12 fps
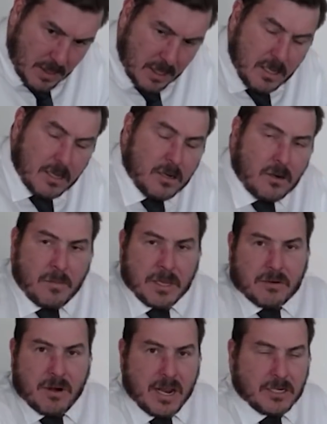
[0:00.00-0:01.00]

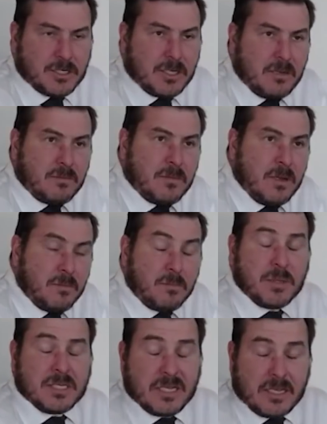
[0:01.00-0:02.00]
economic crash in
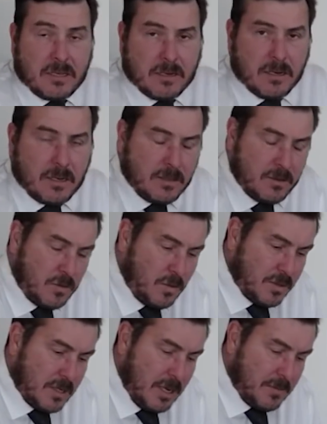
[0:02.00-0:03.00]
particularly the
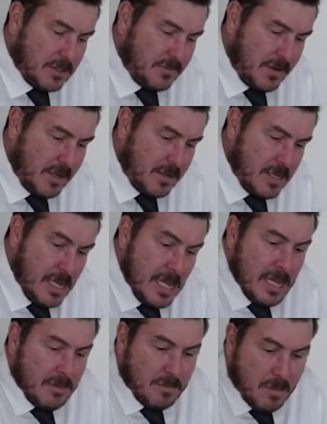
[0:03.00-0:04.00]
Northern Hemisphere,
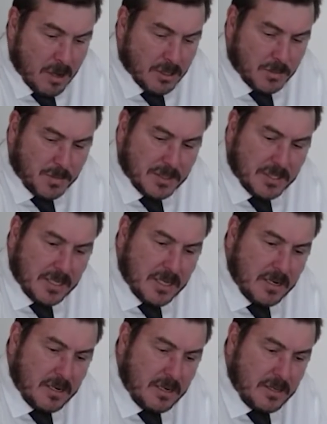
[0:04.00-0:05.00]
most
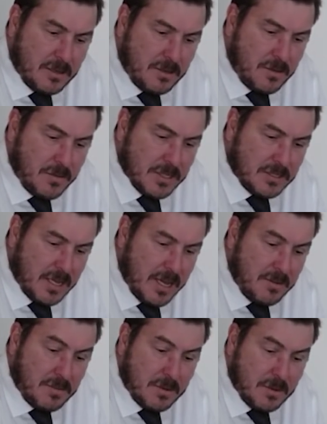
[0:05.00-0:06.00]
particularly the USA.
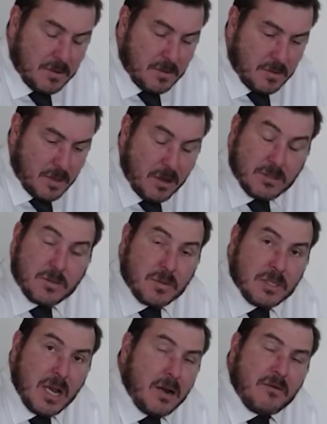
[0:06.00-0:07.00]

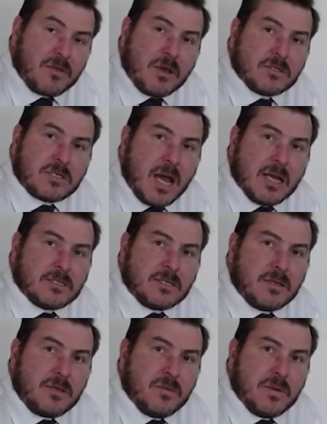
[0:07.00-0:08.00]
None of those guys in
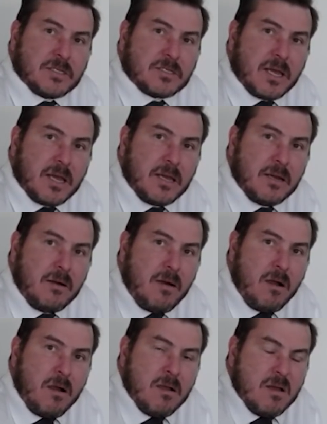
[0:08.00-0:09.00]
the USA,
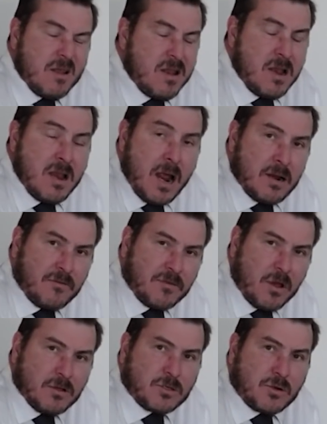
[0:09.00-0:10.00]
none of
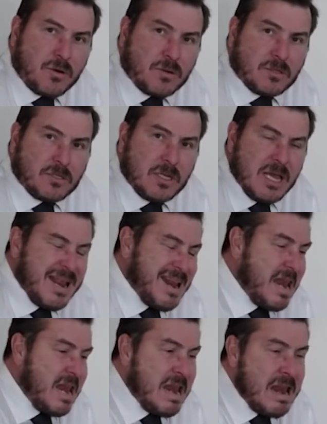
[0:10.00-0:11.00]
those crooks,
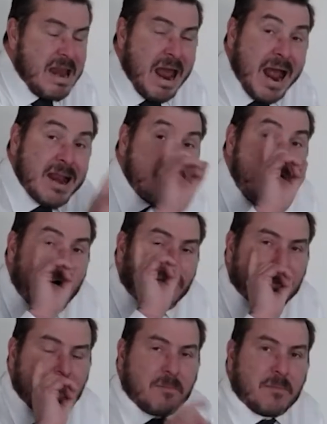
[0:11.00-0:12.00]
none of
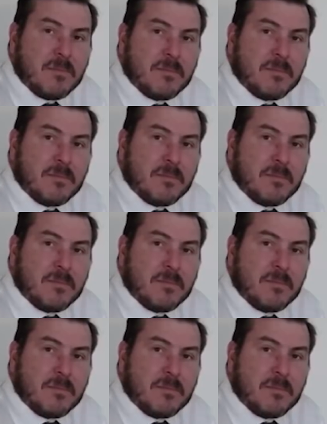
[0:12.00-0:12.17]
them